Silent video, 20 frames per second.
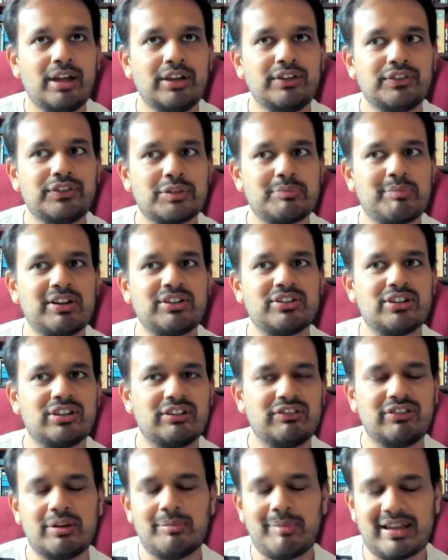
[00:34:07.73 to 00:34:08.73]
like you just
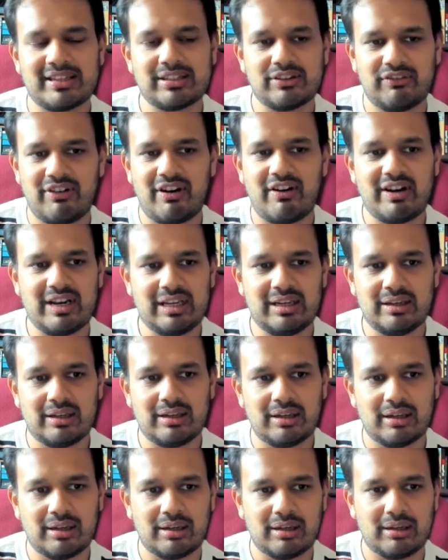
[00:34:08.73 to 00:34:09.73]
mentioned, the film has a
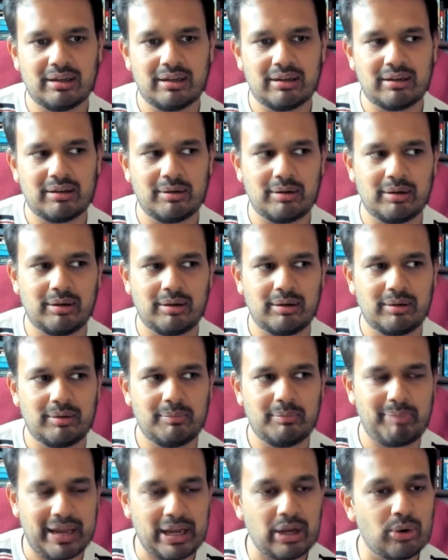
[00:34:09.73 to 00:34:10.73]
very
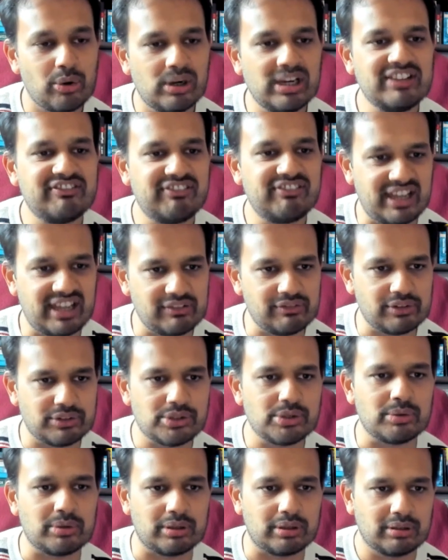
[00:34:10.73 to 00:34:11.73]
Bengali flavor
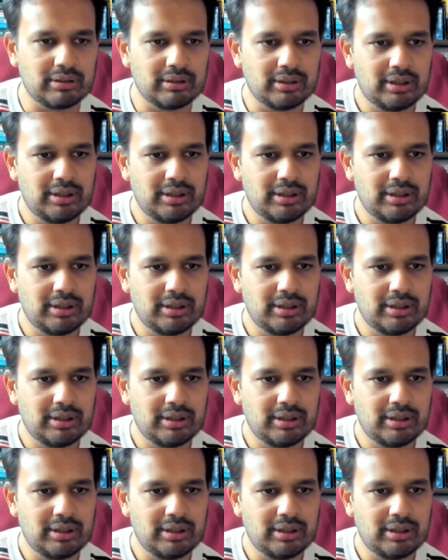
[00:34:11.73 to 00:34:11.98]
to it.